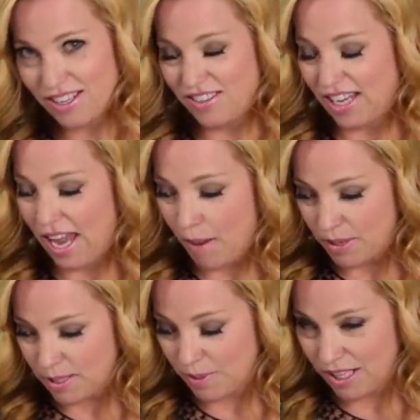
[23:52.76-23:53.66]
the
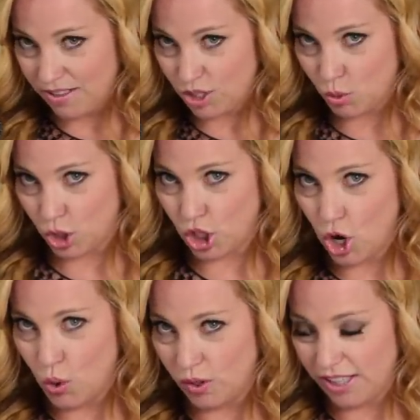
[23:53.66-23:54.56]
cabins beneath us were
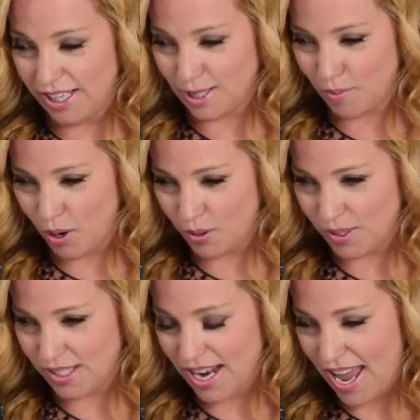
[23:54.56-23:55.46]
totally
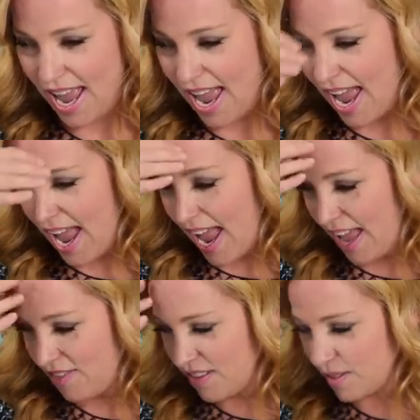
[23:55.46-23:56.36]
exposed,
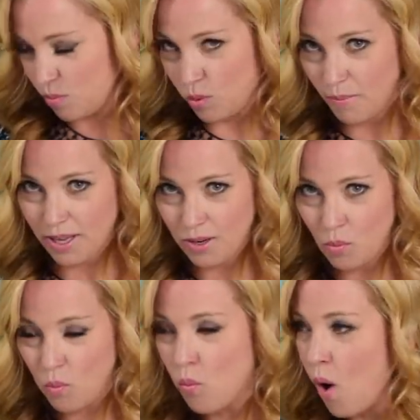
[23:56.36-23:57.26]
and this
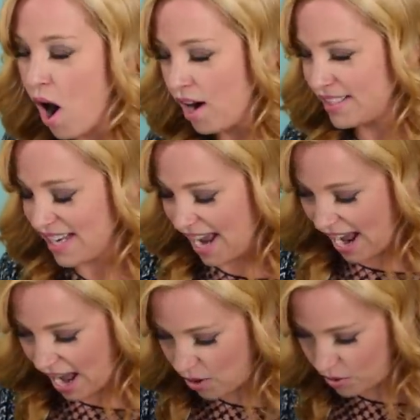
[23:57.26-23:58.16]
woman walked
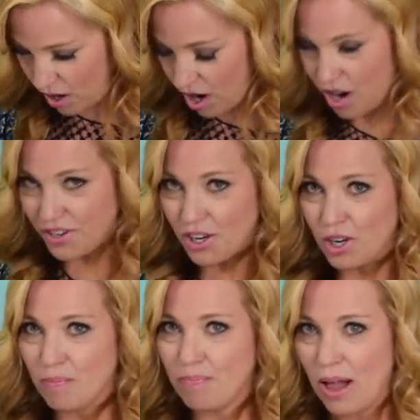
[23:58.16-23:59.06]
out on
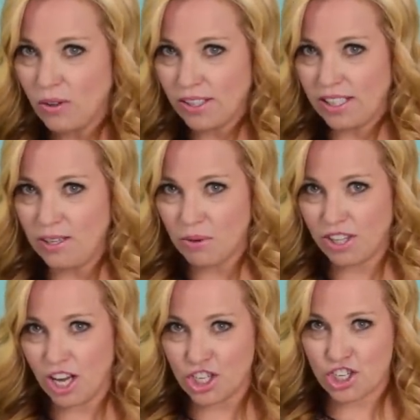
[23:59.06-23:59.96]
her balcony
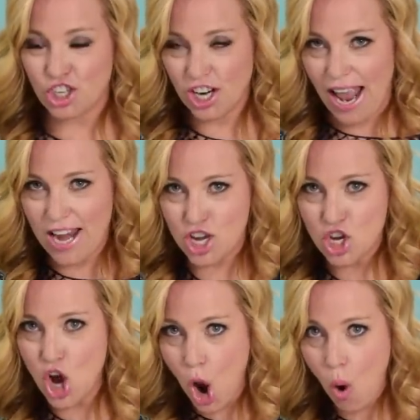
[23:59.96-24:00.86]
with a shirt
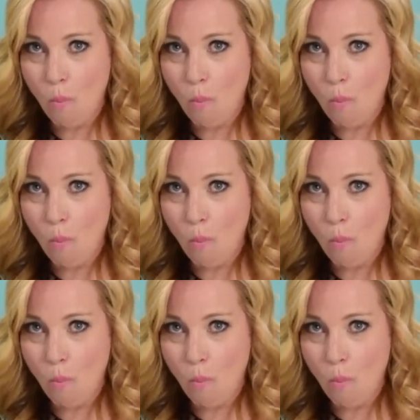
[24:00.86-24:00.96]
and no